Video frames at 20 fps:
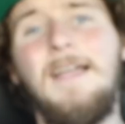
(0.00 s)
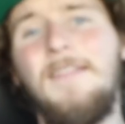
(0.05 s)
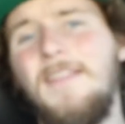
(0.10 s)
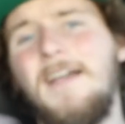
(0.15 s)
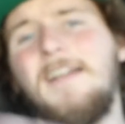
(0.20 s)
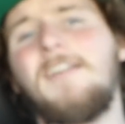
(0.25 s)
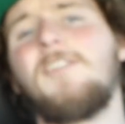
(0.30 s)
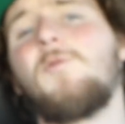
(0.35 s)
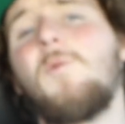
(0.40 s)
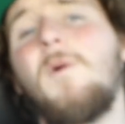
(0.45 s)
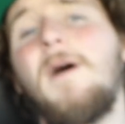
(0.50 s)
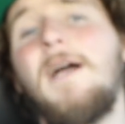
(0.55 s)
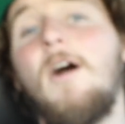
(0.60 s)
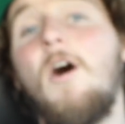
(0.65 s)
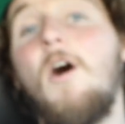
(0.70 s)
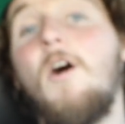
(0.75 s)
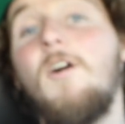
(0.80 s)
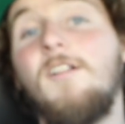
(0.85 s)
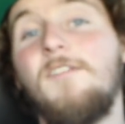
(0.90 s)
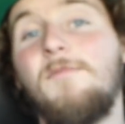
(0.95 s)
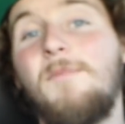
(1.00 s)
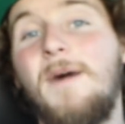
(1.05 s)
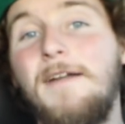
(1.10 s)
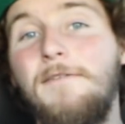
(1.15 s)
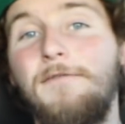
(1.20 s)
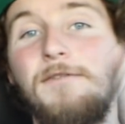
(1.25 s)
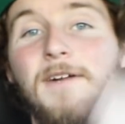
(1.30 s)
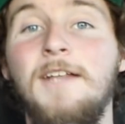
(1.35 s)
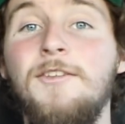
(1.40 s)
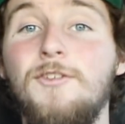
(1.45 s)
And that is why all of my
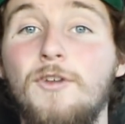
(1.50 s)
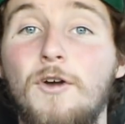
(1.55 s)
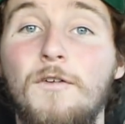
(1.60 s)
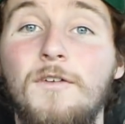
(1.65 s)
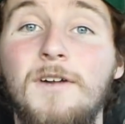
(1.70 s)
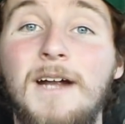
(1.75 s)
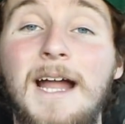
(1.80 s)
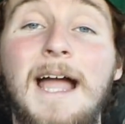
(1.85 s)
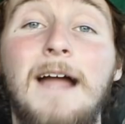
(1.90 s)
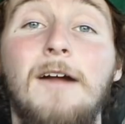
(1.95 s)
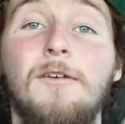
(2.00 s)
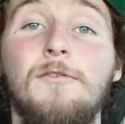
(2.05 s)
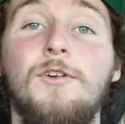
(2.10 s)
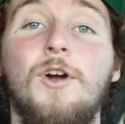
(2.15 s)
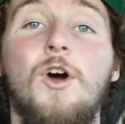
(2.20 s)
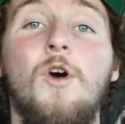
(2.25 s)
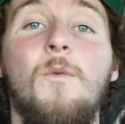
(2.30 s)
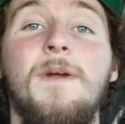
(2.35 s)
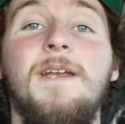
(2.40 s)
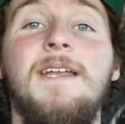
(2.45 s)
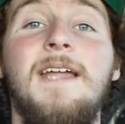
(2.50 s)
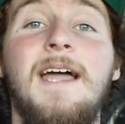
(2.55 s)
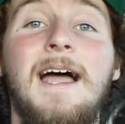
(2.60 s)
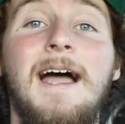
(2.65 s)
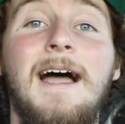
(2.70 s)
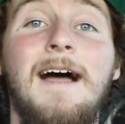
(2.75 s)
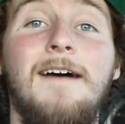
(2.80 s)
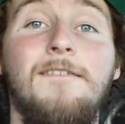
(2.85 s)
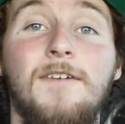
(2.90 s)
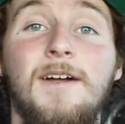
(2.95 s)
friends over at Roman
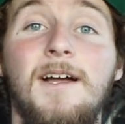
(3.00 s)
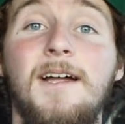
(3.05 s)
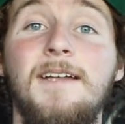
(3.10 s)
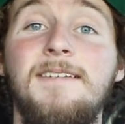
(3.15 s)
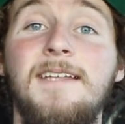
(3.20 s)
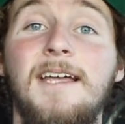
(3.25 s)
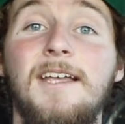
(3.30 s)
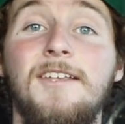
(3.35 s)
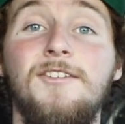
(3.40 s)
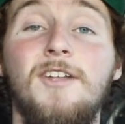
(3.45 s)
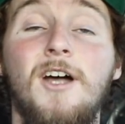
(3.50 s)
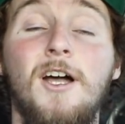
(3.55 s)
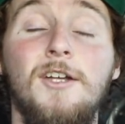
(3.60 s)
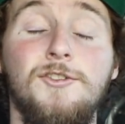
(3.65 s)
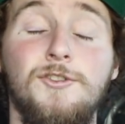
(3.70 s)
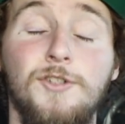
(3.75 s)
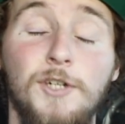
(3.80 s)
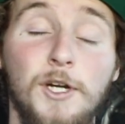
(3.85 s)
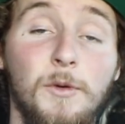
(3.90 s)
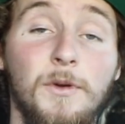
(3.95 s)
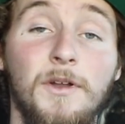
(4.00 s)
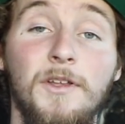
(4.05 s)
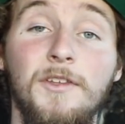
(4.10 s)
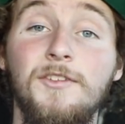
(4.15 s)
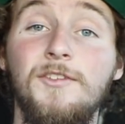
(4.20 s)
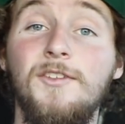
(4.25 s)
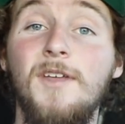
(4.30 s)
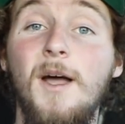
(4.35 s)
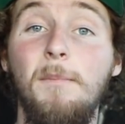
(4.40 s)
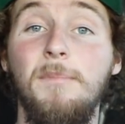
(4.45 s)
have a testosterone
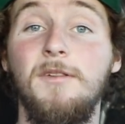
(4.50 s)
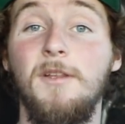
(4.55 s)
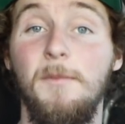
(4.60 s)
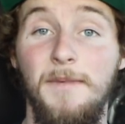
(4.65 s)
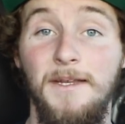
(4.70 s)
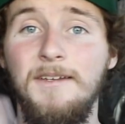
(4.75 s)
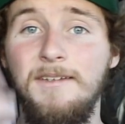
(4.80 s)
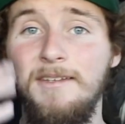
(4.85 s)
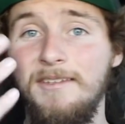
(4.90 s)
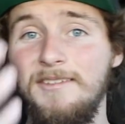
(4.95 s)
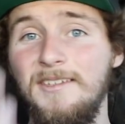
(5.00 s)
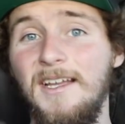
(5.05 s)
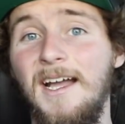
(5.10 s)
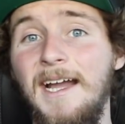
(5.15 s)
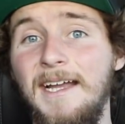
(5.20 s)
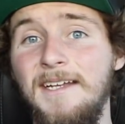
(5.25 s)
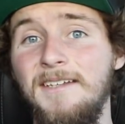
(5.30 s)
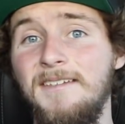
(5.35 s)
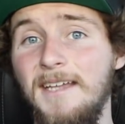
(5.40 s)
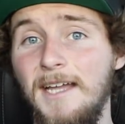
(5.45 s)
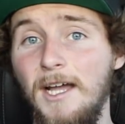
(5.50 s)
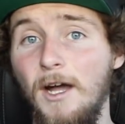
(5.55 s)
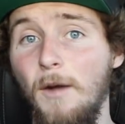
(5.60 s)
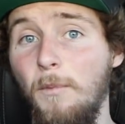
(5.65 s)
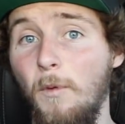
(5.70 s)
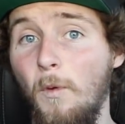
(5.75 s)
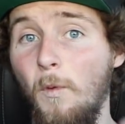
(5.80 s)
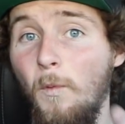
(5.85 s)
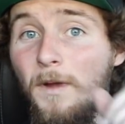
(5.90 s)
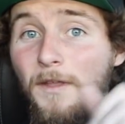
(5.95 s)
supplement designed to
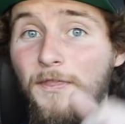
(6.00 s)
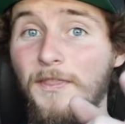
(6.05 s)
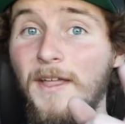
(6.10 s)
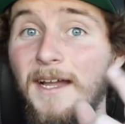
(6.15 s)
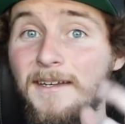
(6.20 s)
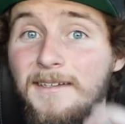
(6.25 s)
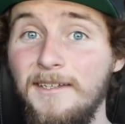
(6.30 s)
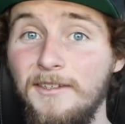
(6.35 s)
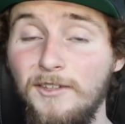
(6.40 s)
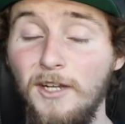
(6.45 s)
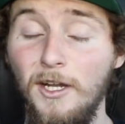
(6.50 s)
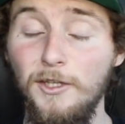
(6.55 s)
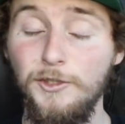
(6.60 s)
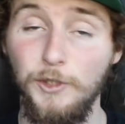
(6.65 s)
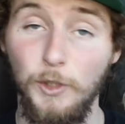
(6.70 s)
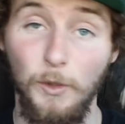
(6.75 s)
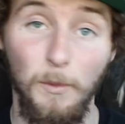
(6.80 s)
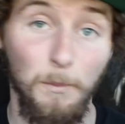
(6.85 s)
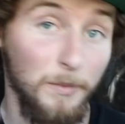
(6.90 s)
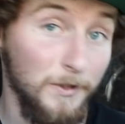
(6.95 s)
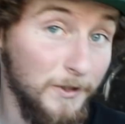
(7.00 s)
help with that testosterone